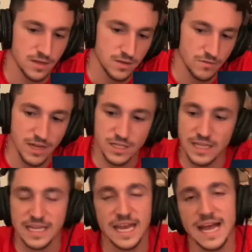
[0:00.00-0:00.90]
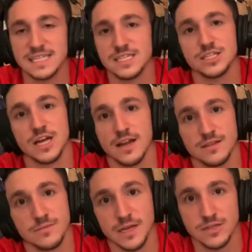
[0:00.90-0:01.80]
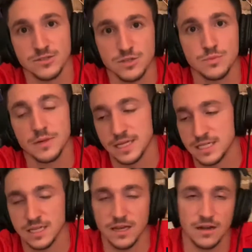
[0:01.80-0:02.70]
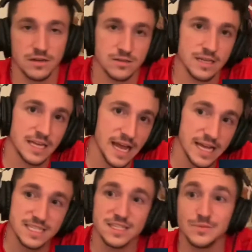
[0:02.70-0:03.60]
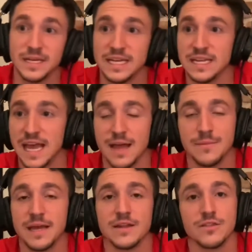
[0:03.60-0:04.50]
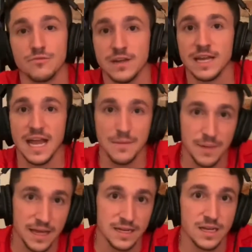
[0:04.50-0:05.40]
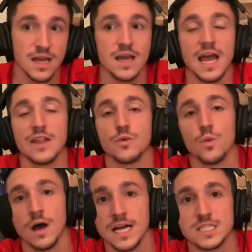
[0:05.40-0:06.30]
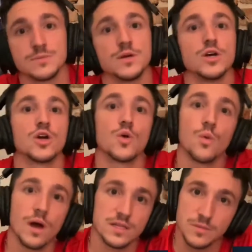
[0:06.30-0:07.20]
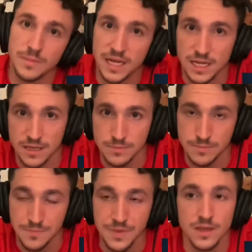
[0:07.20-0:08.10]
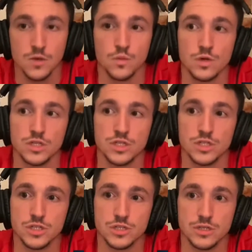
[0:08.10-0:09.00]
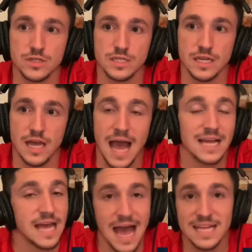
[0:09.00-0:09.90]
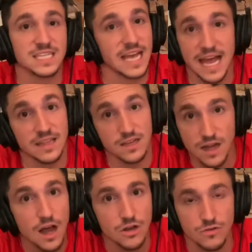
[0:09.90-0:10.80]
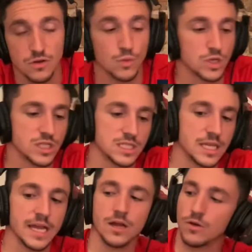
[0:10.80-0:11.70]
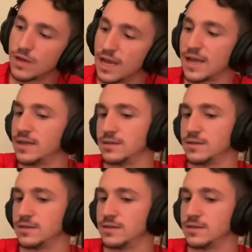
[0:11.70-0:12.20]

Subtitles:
Right? They casted Jonathan Majors, who plays the character. They casted him in Ant-Man 3, Ant-Man and the Wasp, Quantumanium, which is like, as Kang the Conqueror, which is like, okay,